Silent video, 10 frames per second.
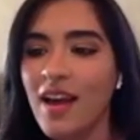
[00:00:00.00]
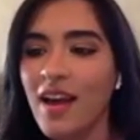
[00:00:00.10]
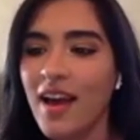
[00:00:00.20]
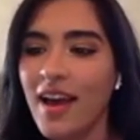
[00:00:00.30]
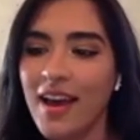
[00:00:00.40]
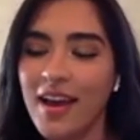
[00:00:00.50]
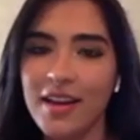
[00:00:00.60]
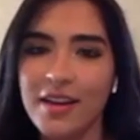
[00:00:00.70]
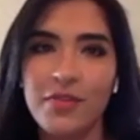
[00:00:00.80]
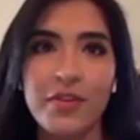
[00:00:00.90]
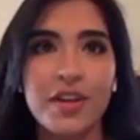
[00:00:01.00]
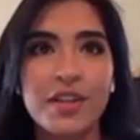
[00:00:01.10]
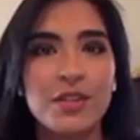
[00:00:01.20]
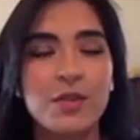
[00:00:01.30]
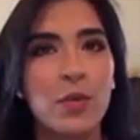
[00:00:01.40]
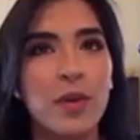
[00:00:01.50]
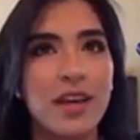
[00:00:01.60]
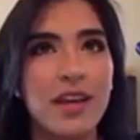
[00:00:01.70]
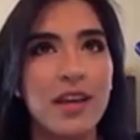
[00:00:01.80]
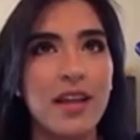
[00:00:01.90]
And first,
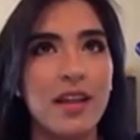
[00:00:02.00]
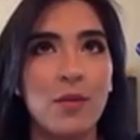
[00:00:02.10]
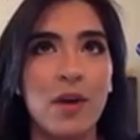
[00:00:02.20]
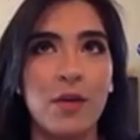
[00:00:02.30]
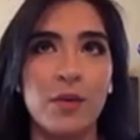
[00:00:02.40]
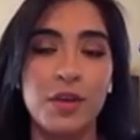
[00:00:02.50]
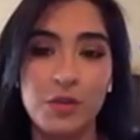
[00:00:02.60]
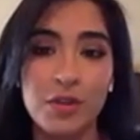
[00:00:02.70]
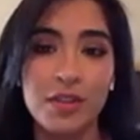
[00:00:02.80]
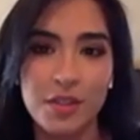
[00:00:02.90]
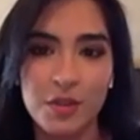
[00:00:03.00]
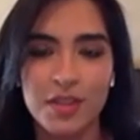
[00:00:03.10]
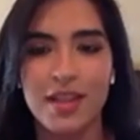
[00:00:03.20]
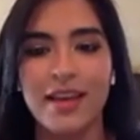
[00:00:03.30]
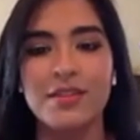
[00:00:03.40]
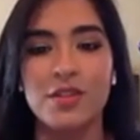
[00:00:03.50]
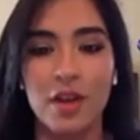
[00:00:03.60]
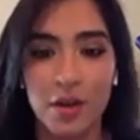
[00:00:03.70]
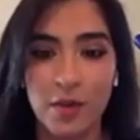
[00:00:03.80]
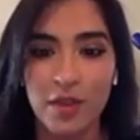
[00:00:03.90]
what we usually do is like
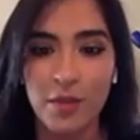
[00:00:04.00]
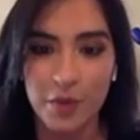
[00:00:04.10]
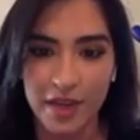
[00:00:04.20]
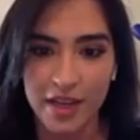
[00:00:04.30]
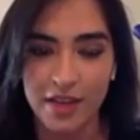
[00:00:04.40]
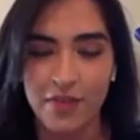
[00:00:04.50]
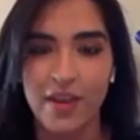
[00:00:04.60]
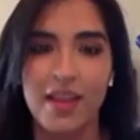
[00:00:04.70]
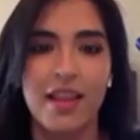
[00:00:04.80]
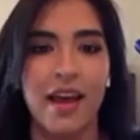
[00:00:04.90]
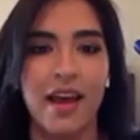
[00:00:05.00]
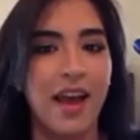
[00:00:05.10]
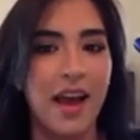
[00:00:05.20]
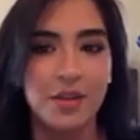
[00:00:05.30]
starting with a brief and like